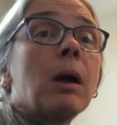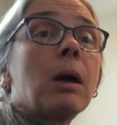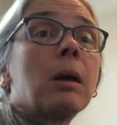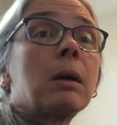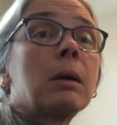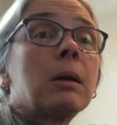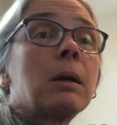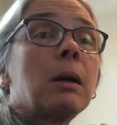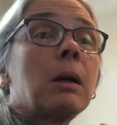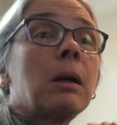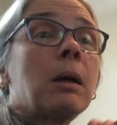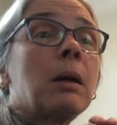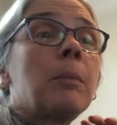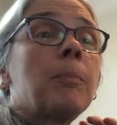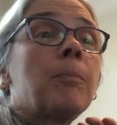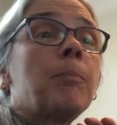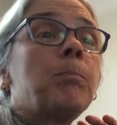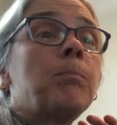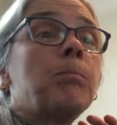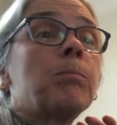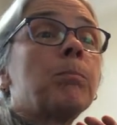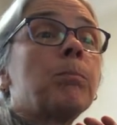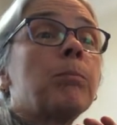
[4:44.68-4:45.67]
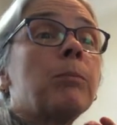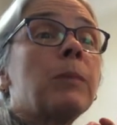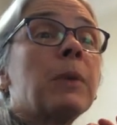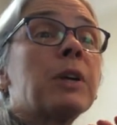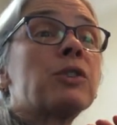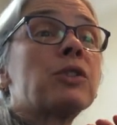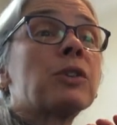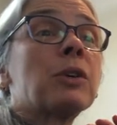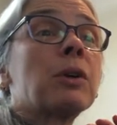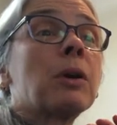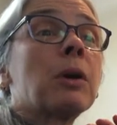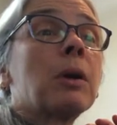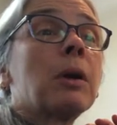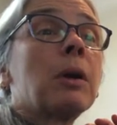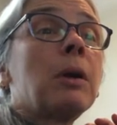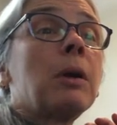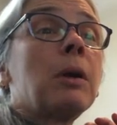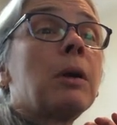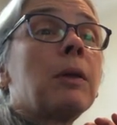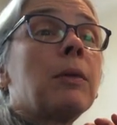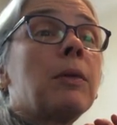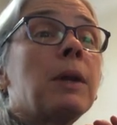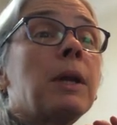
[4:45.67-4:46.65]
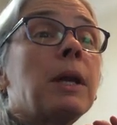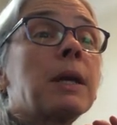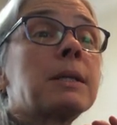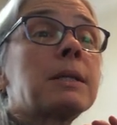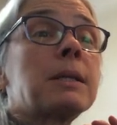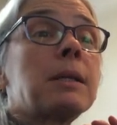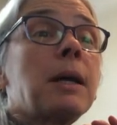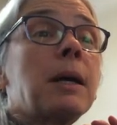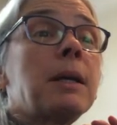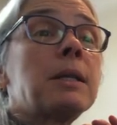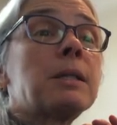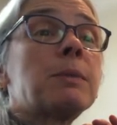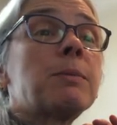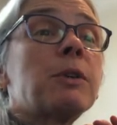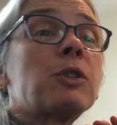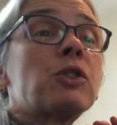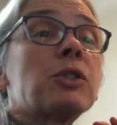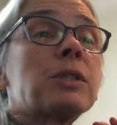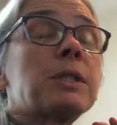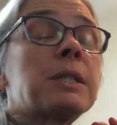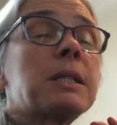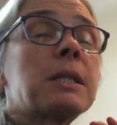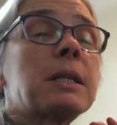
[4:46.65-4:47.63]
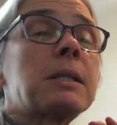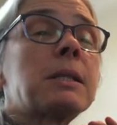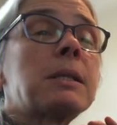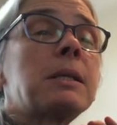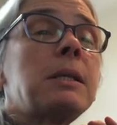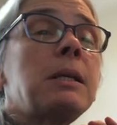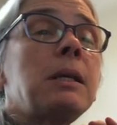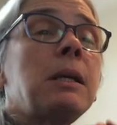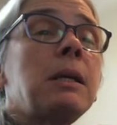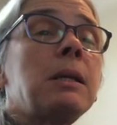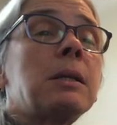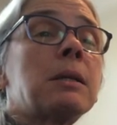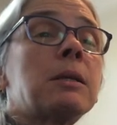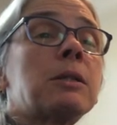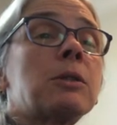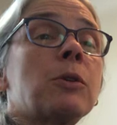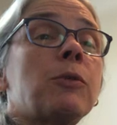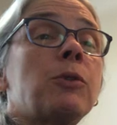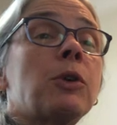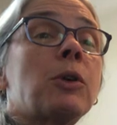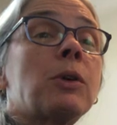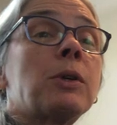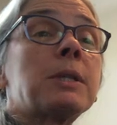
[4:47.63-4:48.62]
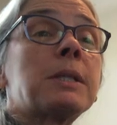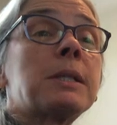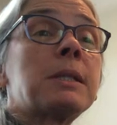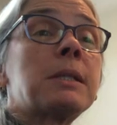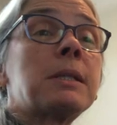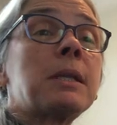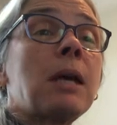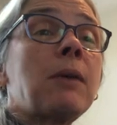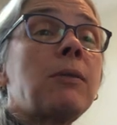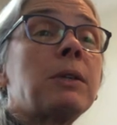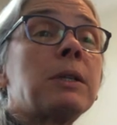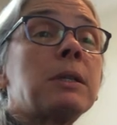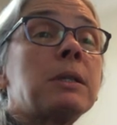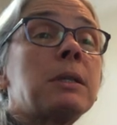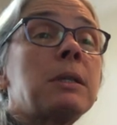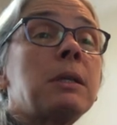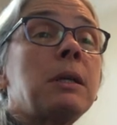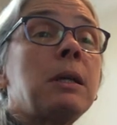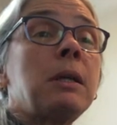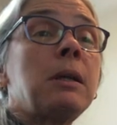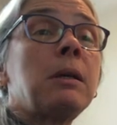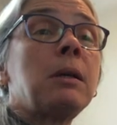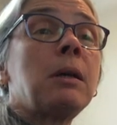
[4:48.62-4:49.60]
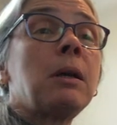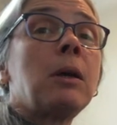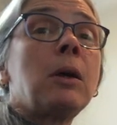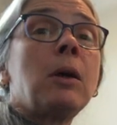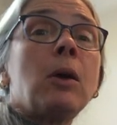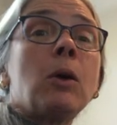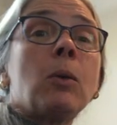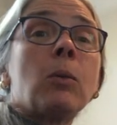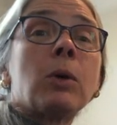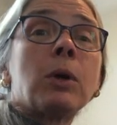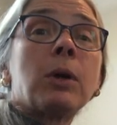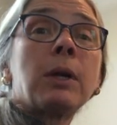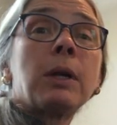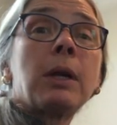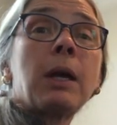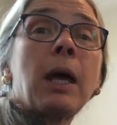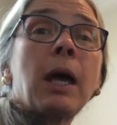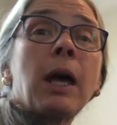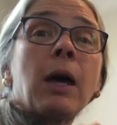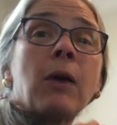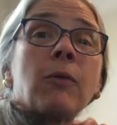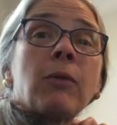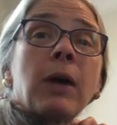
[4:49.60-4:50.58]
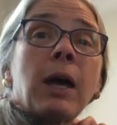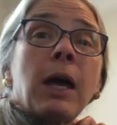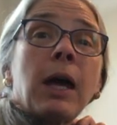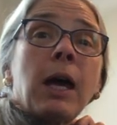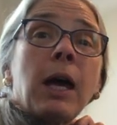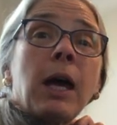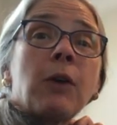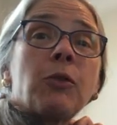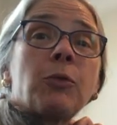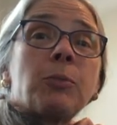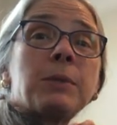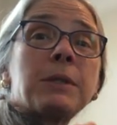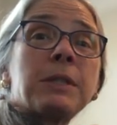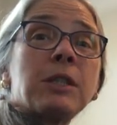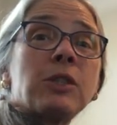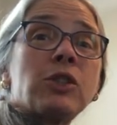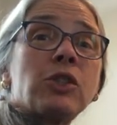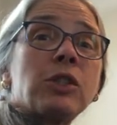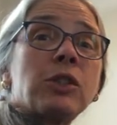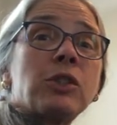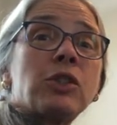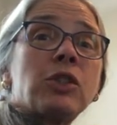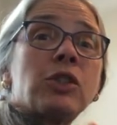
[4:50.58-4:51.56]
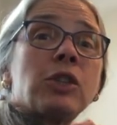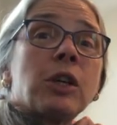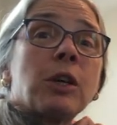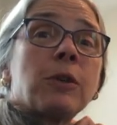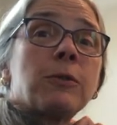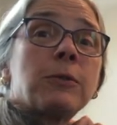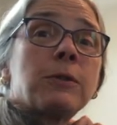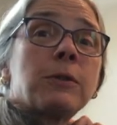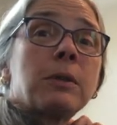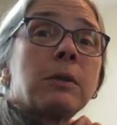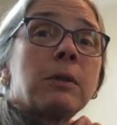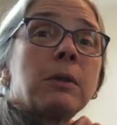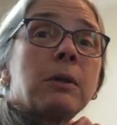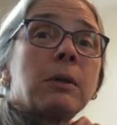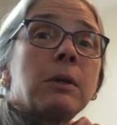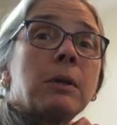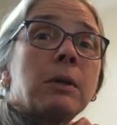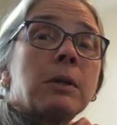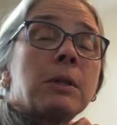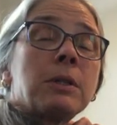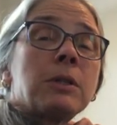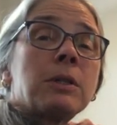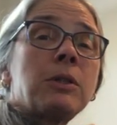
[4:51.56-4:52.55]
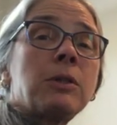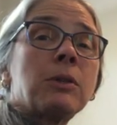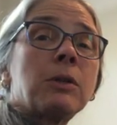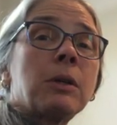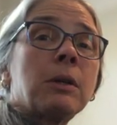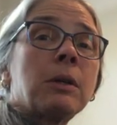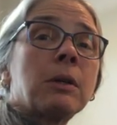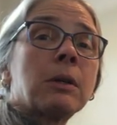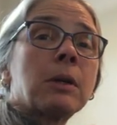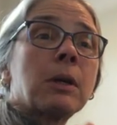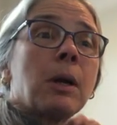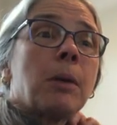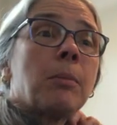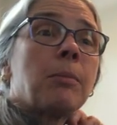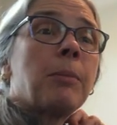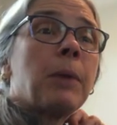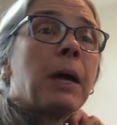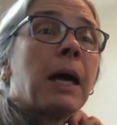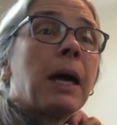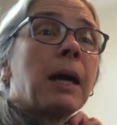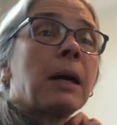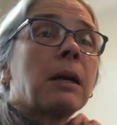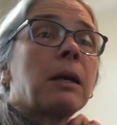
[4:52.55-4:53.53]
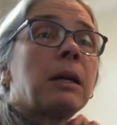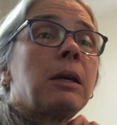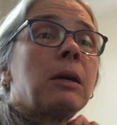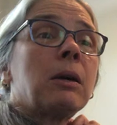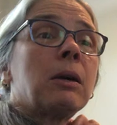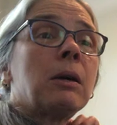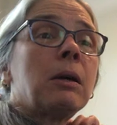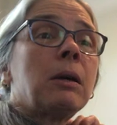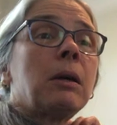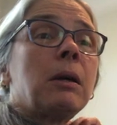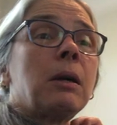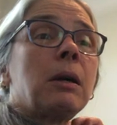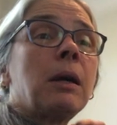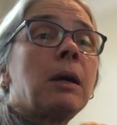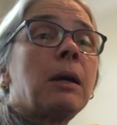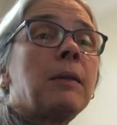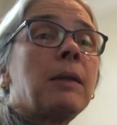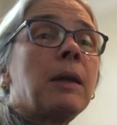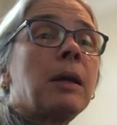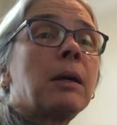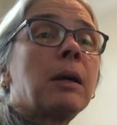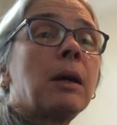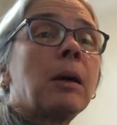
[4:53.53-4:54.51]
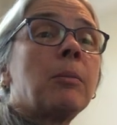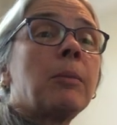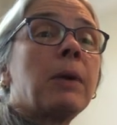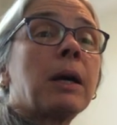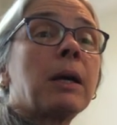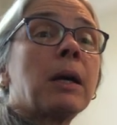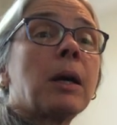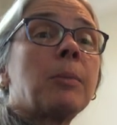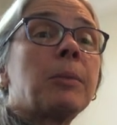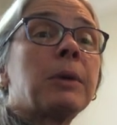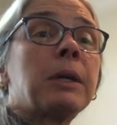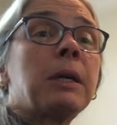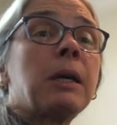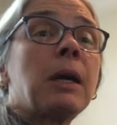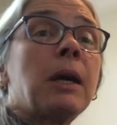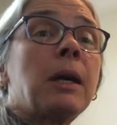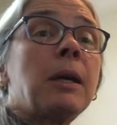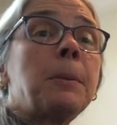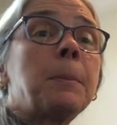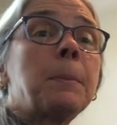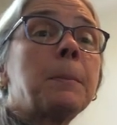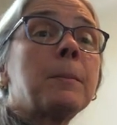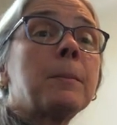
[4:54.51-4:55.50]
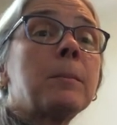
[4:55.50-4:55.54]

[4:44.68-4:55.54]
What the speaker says: The next line is measure 16. So if you go to 17, we're going to have a half position shift. So you're going to come back here and then come back up again.